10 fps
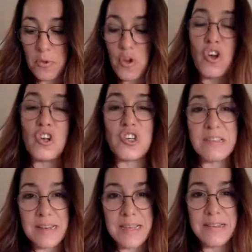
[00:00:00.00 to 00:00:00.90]

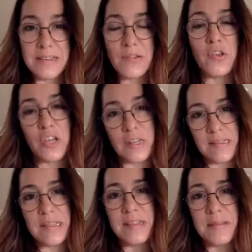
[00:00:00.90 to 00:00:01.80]
conscious leaders who
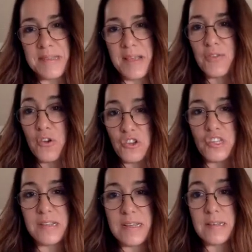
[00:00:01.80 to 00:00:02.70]
consider themselves
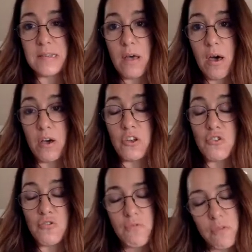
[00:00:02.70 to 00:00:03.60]
conscious leaders are
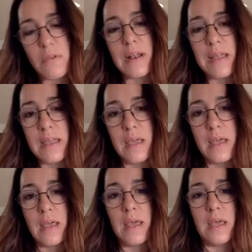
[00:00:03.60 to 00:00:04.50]
truly
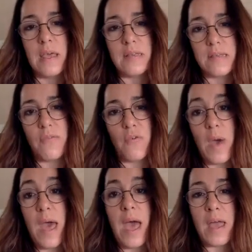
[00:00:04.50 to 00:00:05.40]

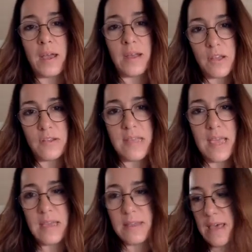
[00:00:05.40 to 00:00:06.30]
self-aware? And I don't
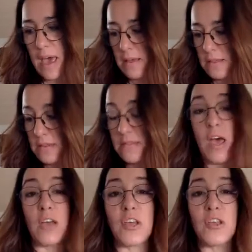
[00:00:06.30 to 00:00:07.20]
take that,
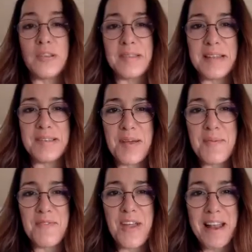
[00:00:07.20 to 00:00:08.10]
I don't use that
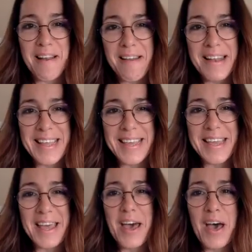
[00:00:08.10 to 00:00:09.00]
term very
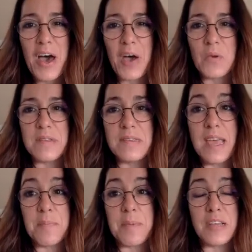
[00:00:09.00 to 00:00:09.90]
lightly. I would
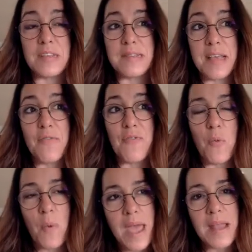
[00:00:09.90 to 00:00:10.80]
say because
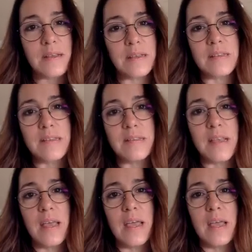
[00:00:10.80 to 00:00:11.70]
self-awareness
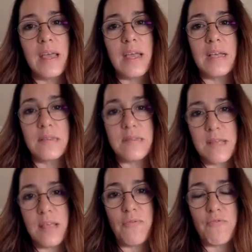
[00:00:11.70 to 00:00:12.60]
is a
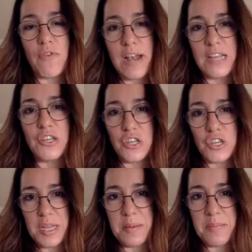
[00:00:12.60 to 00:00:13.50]

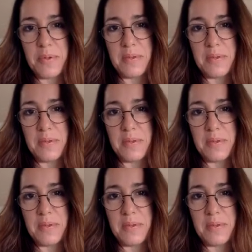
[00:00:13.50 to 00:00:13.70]
self-relationship.